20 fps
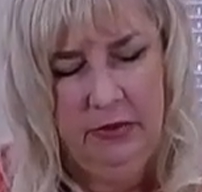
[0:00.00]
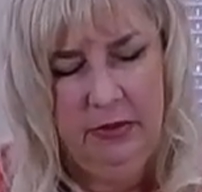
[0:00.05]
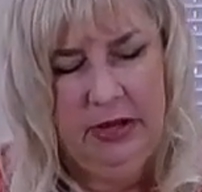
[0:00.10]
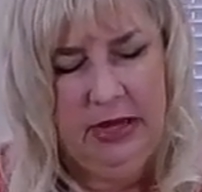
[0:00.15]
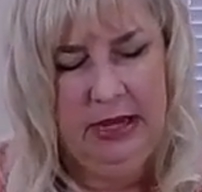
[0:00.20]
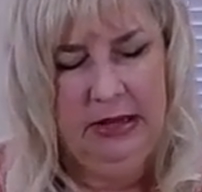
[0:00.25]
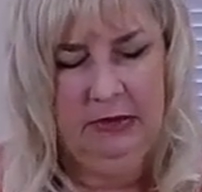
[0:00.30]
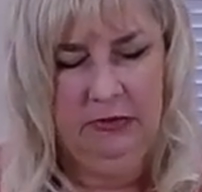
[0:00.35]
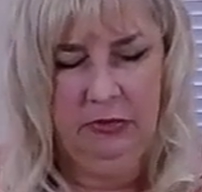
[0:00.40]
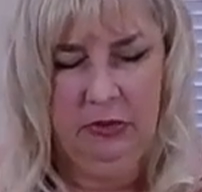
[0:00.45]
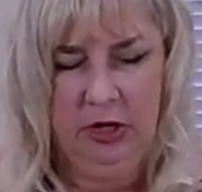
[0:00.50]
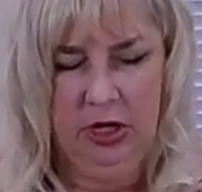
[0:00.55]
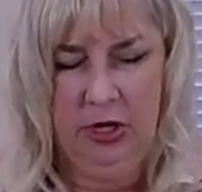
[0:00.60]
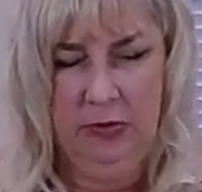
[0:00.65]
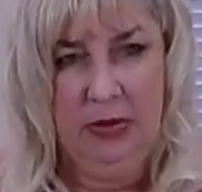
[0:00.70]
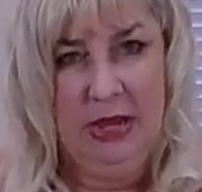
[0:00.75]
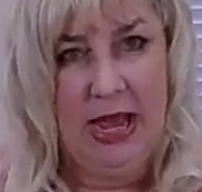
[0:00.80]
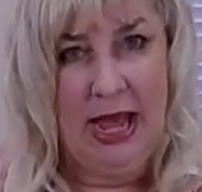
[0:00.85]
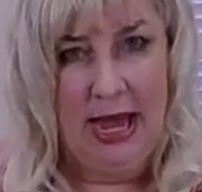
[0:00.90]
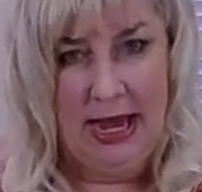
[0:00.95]
is we're going to
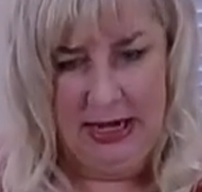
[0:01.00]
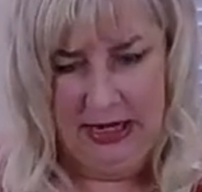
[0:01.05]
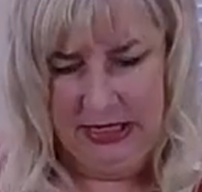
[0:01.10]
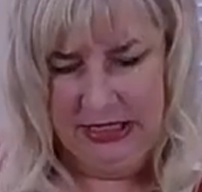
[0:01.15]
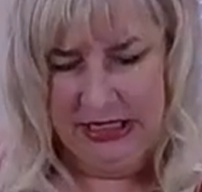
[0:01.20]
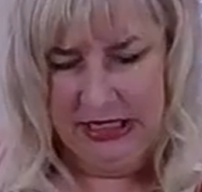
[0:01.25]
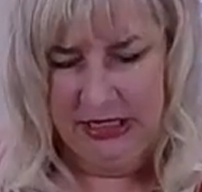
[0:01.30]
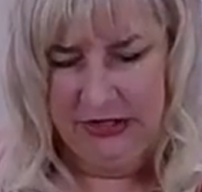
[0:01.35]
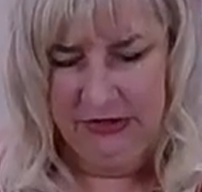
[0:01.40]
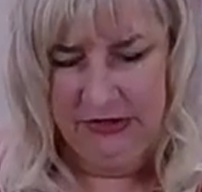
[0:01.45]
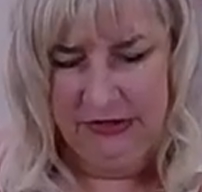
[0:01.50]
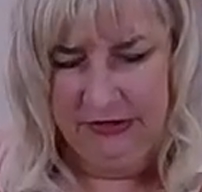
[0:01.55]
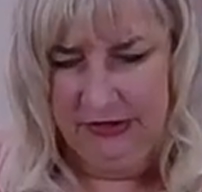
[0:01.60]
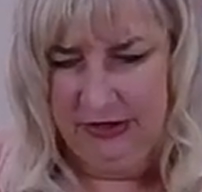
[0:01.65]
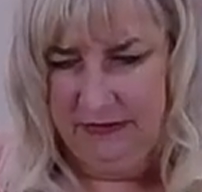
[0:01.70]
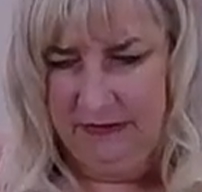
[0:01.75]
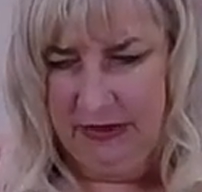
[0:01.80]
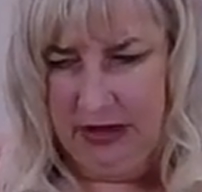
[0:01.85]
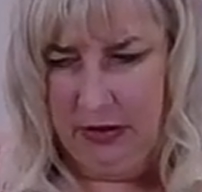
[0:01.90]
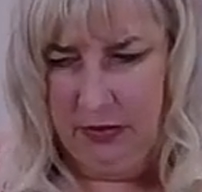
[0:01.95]
be adding touches
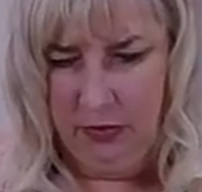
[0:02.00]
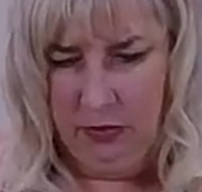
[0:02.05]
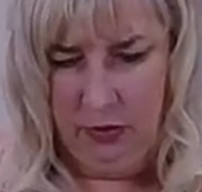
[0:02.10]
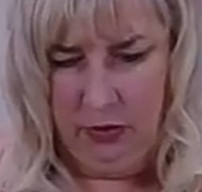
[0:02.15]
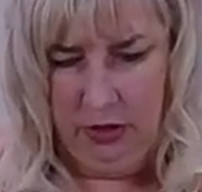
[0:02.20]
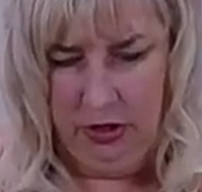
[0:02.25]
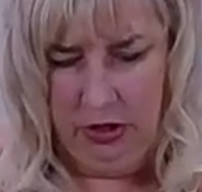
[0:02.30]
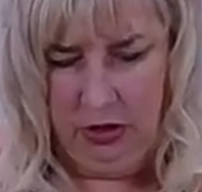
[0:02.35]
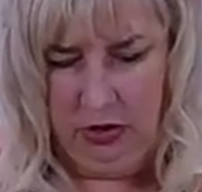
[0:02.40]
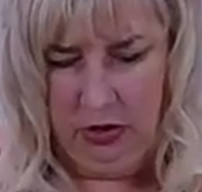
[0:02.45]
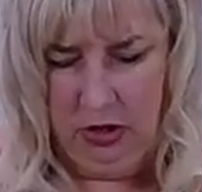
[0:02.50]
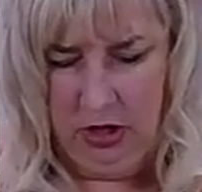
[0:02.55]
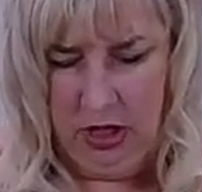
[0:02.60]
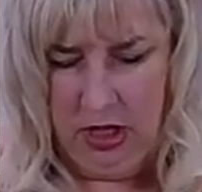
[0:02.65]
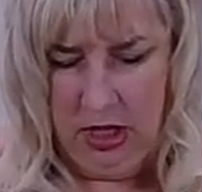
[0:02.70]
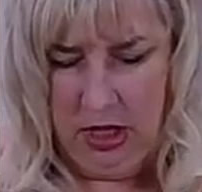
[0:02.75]
of that royal